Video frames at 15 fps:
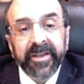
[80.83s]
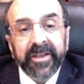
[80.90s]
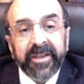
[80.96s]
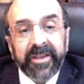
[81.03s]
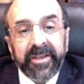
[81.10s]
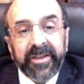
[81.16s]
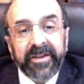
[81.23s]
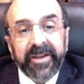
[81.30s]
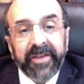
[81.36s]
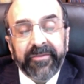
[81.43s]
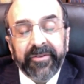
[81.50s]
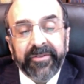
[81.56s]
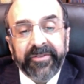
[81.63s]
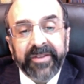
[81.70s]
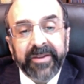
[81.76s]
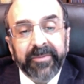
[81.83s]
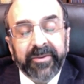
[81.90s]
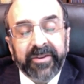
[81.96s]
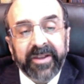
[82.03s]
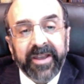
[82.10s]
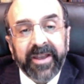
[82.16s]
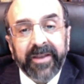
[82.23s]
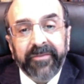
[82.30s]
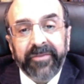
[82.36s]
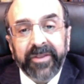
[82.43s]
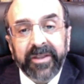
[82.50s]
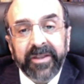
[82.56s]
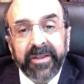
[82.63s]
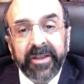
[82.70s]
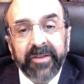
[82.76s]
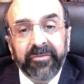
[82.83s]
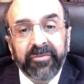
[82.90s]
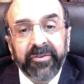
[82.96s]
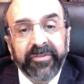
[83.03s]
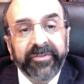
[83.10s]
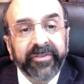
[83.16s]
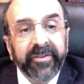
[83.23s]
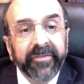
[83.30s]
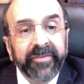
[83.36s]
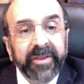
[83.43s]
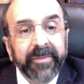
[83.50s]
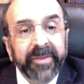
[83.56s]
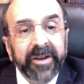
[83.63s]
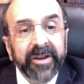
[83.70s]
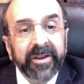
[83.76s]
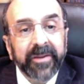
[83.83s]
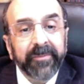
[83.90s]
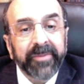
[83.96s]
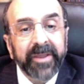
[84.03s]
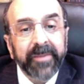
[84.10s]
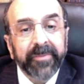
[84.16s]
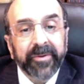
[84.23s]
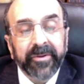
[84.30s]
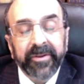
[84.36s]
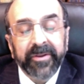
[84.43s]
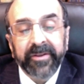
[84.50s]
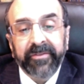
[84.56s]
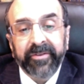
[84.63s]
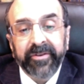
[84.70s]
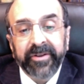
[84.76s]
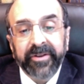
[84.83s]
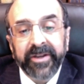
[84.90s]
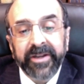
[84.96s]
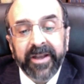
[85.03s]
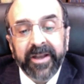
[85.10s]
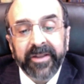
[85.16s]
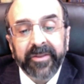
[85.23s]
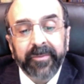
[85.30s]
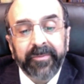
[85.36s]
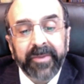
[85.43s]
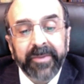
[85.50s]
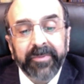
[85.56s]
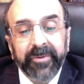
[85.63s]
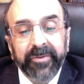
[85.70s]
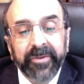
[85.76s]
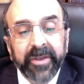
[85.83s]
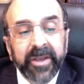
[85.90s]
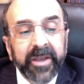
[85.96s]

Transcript: he never seemed to have the interests of the American people, and certainly not the people,